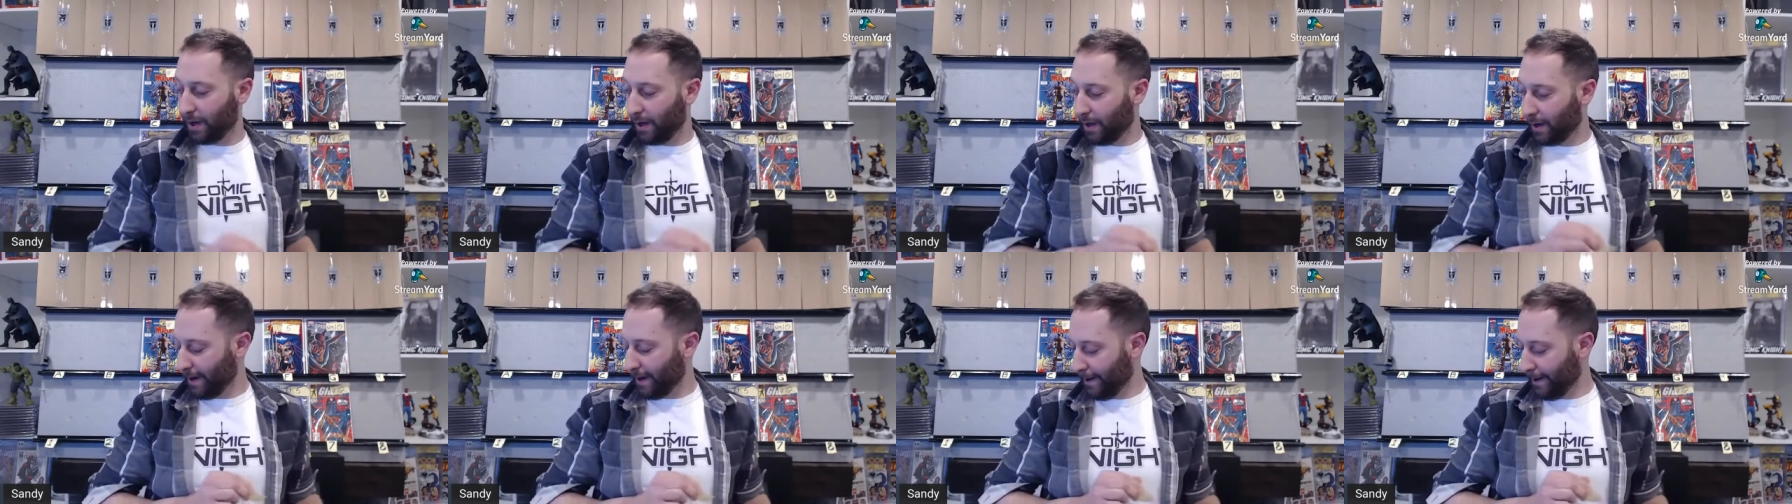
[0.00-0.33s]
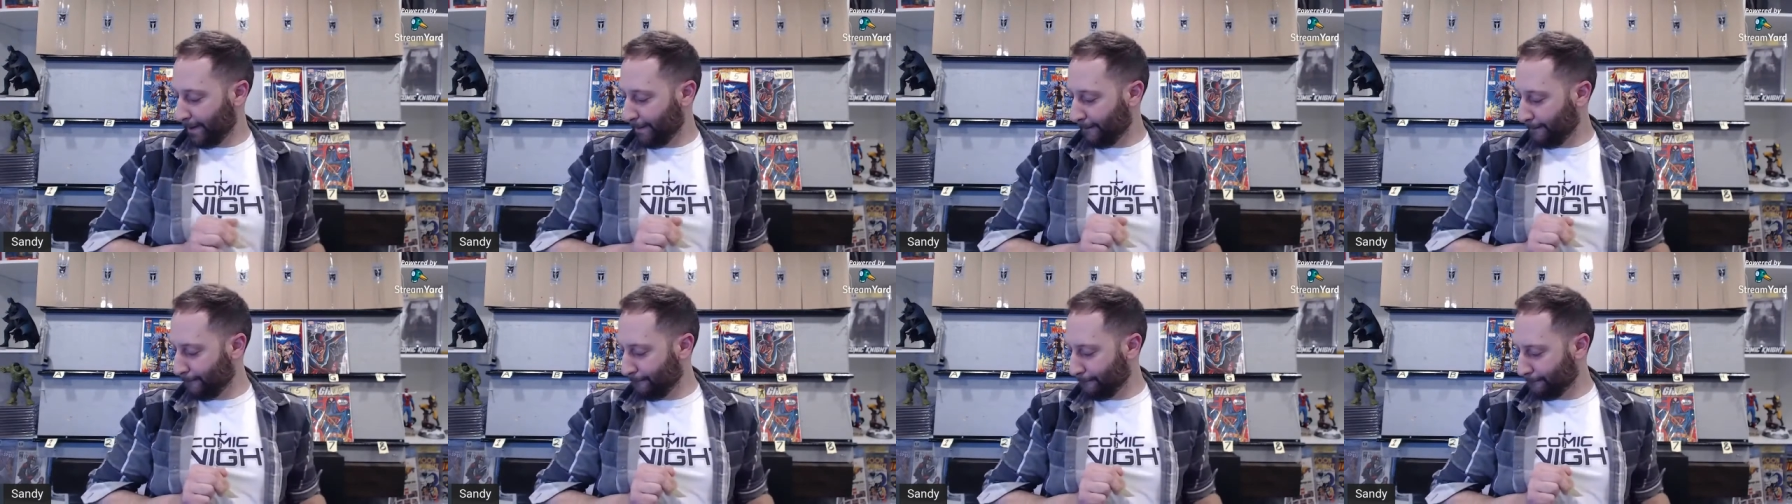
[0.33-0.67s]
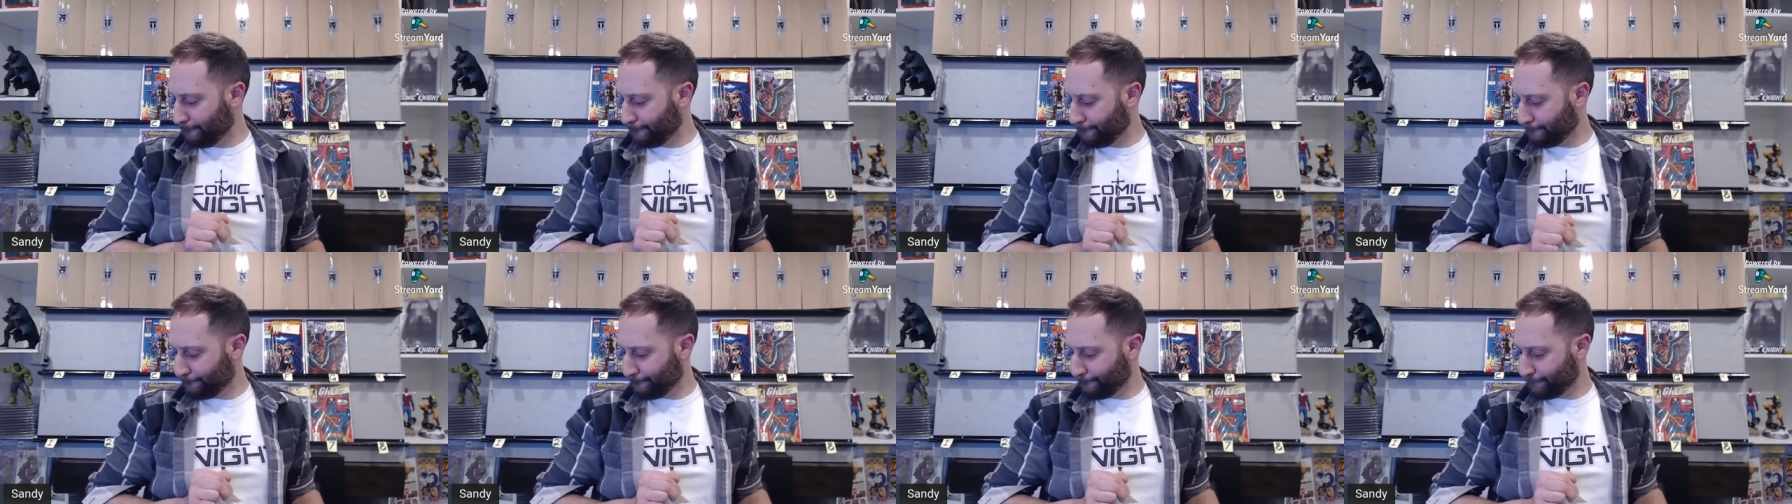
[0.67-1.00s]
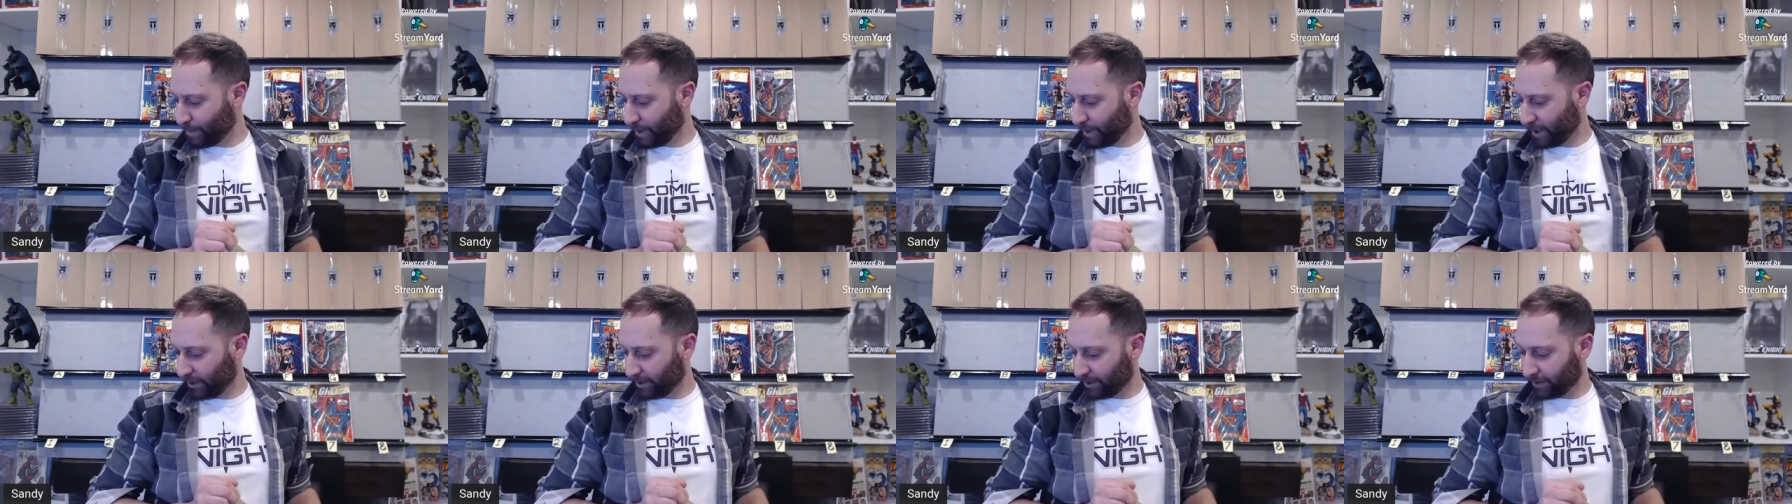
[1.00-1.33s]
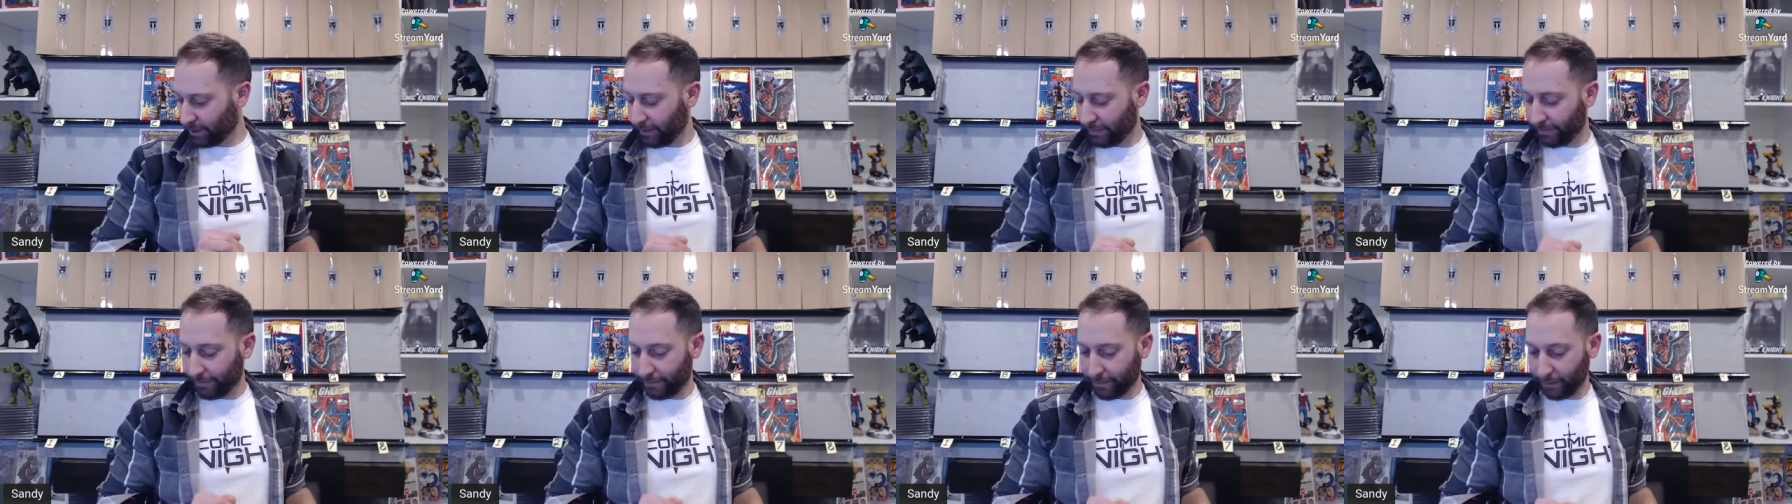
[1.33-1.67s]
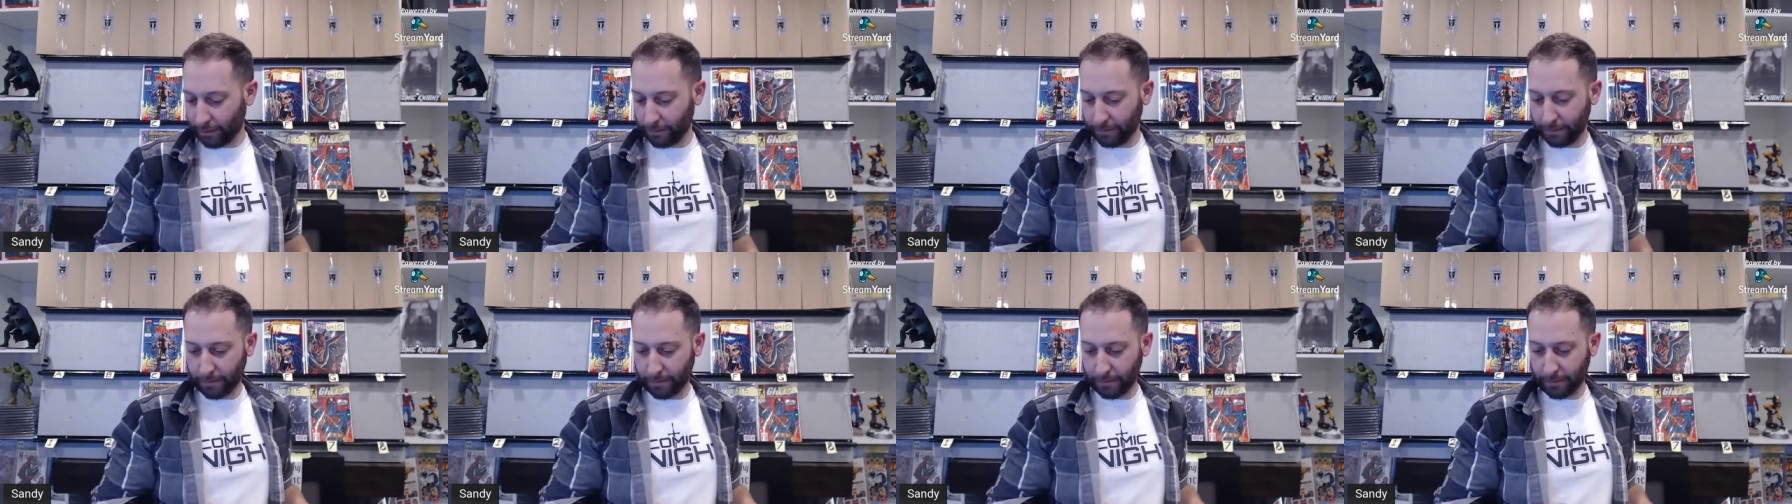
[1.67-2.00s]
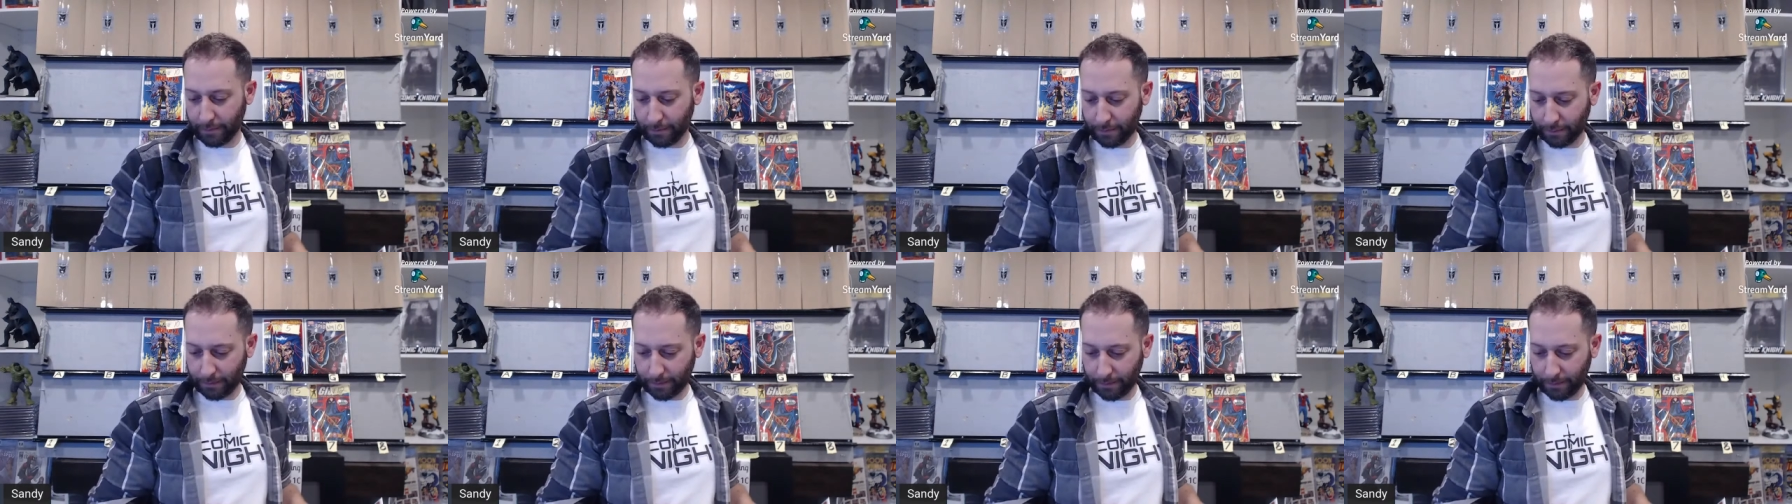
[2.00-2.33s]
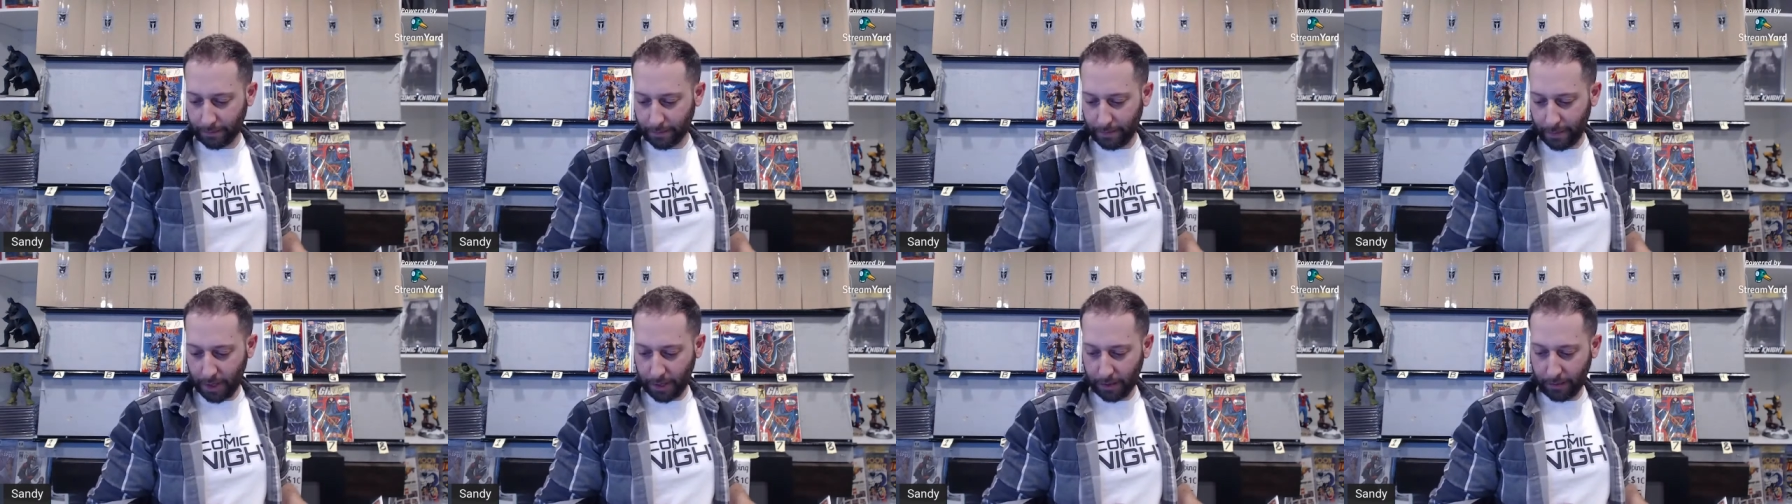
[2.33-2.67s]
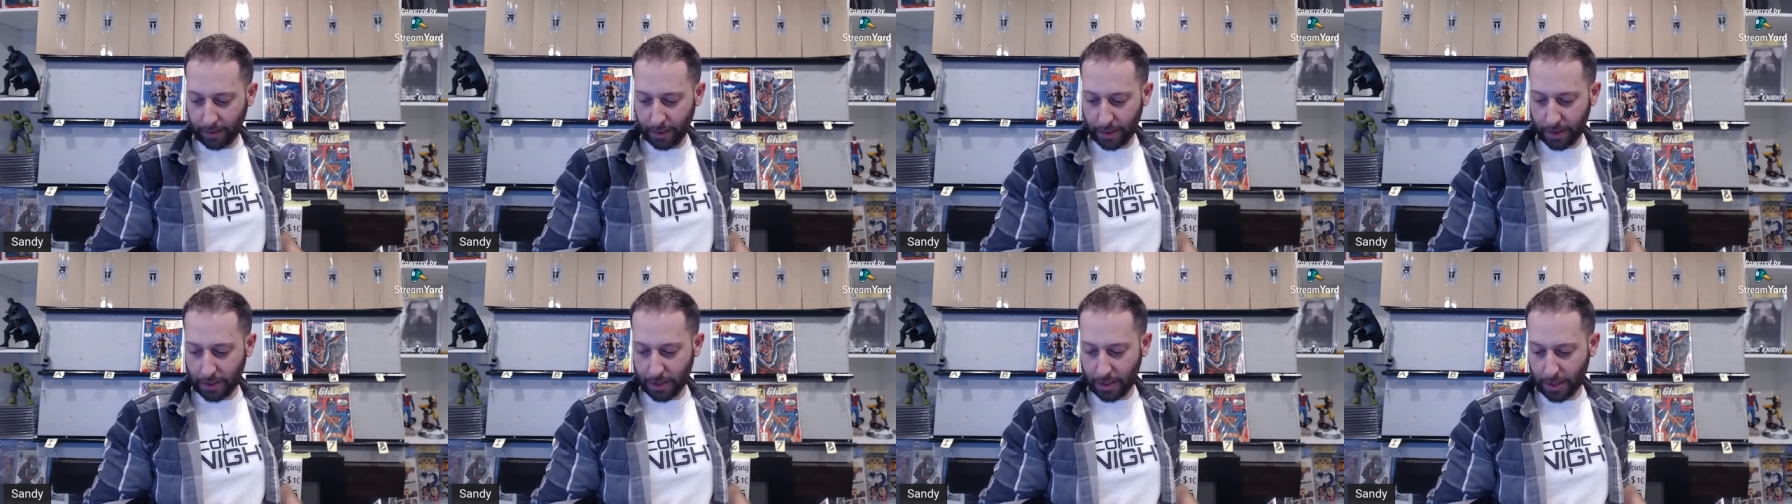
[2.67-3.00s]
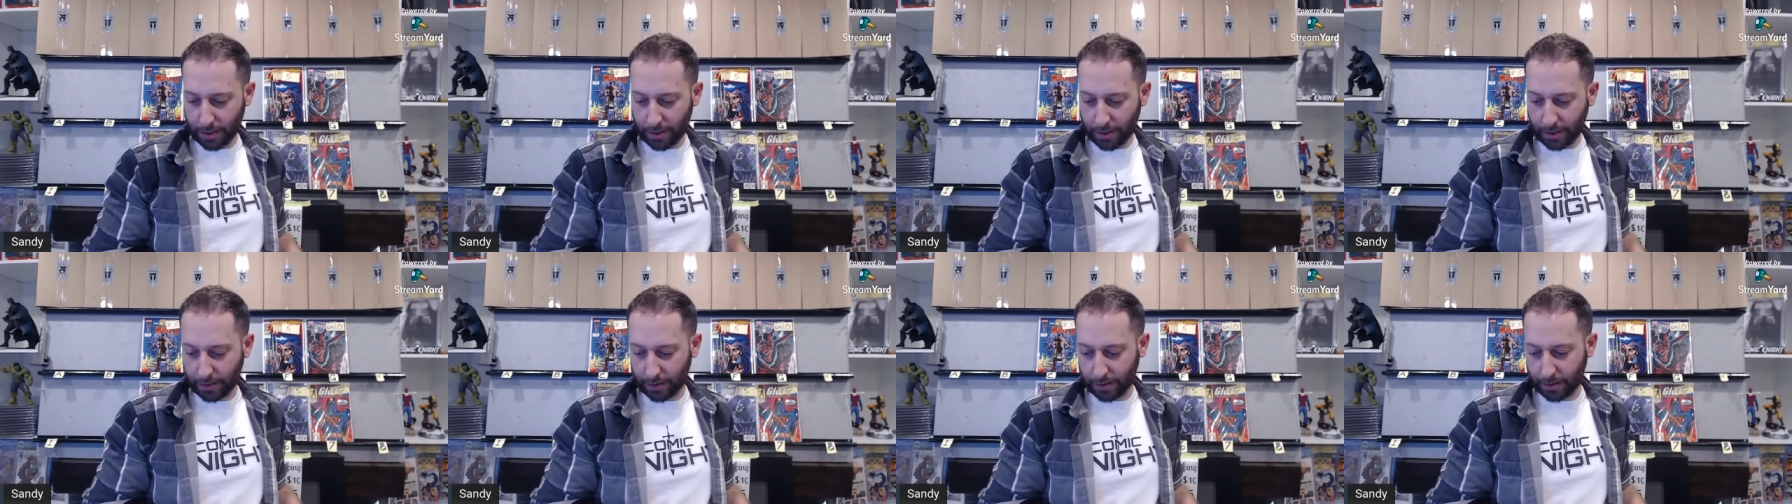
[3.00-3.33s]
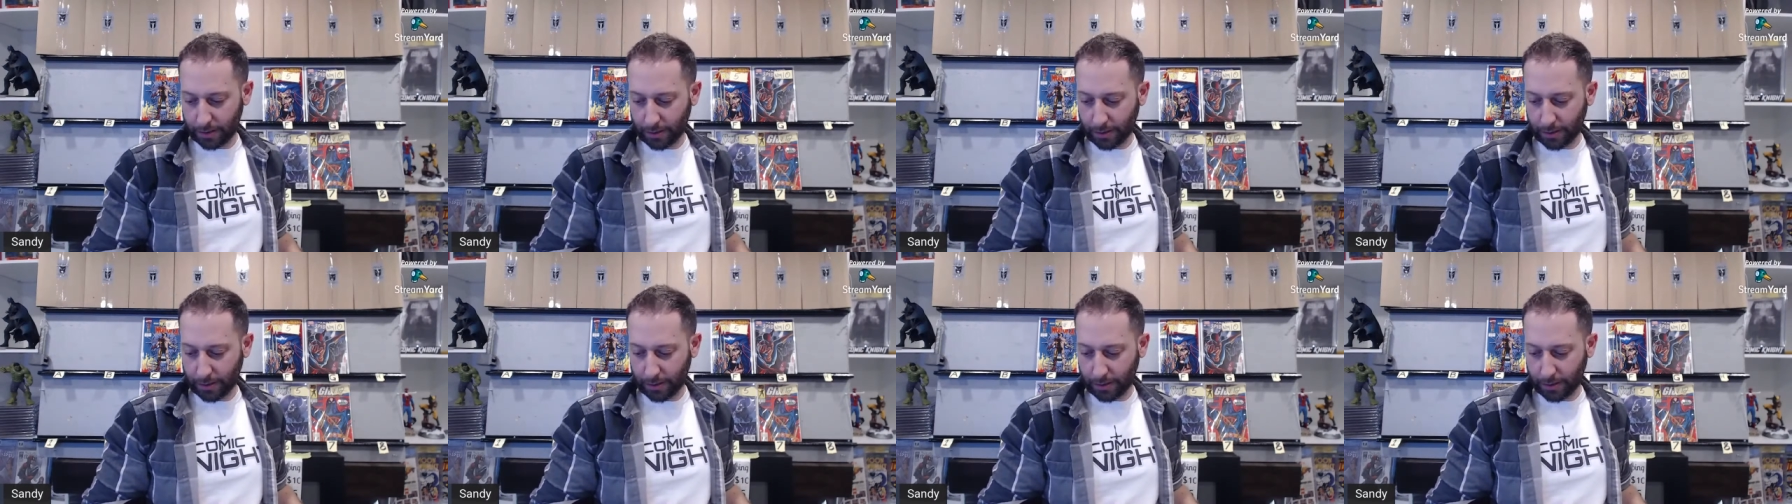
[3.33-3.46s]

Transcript: um, stuff from maybe